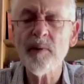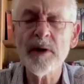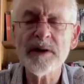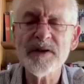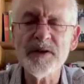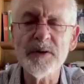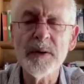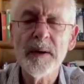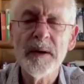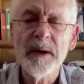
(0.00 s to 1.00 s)
point to
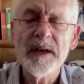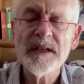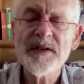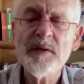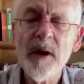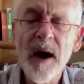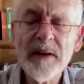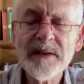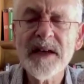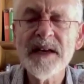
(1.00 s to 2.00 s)
is
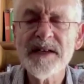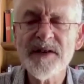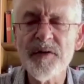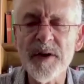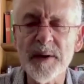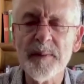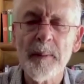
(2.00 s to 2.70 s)
throughout history,